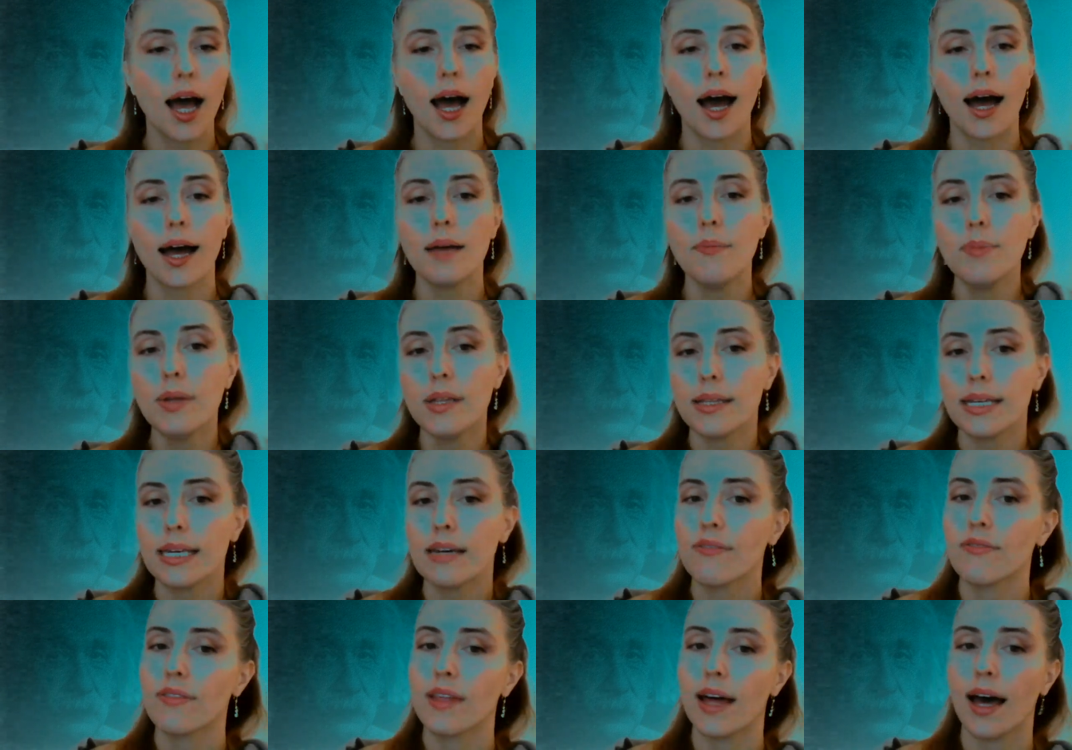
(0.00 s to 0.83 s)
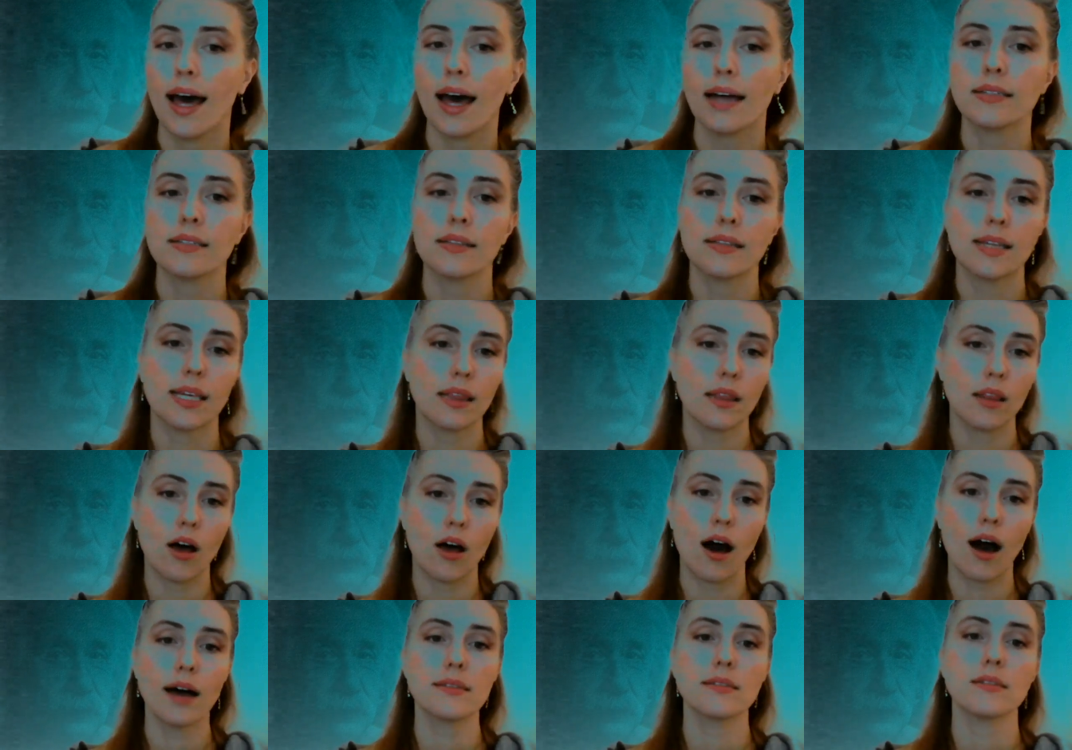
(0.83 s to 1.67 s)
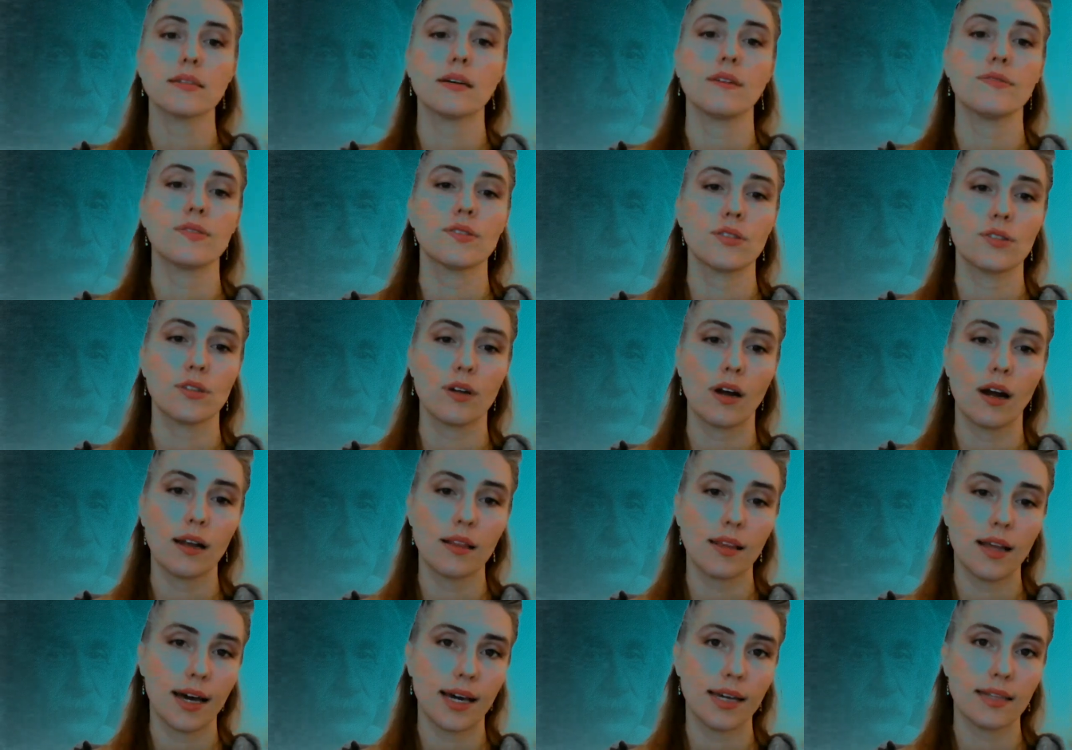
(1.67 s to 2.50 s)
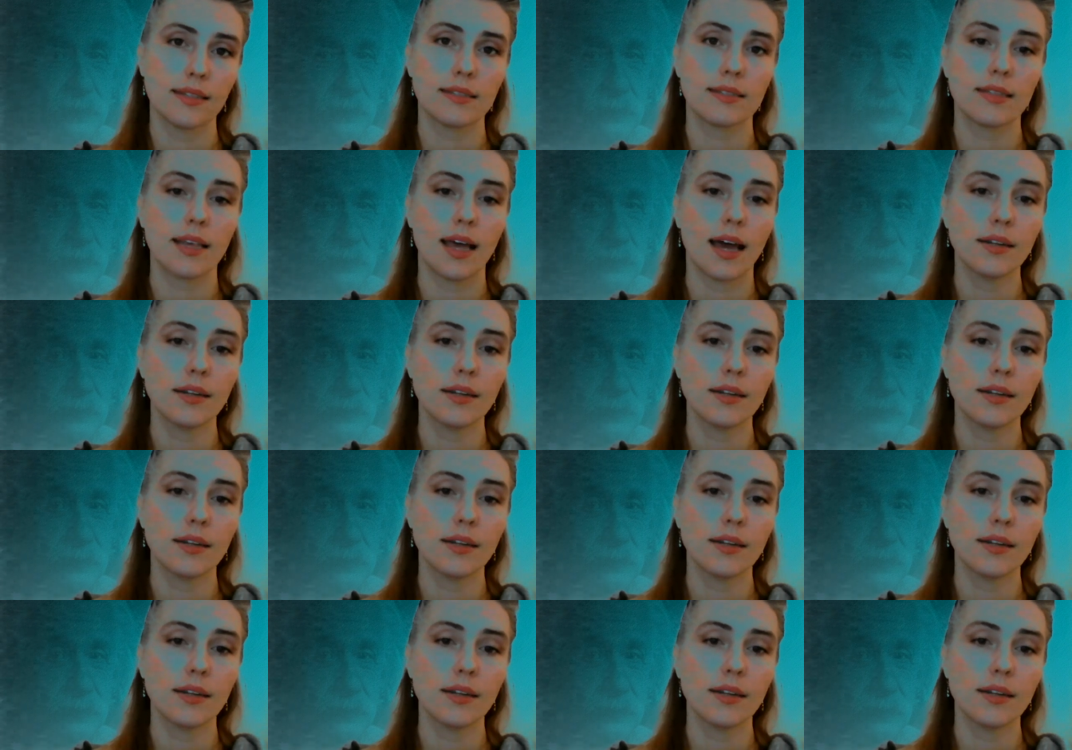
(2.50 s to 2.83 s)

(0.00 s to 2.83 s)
I believe that the loss of starlight's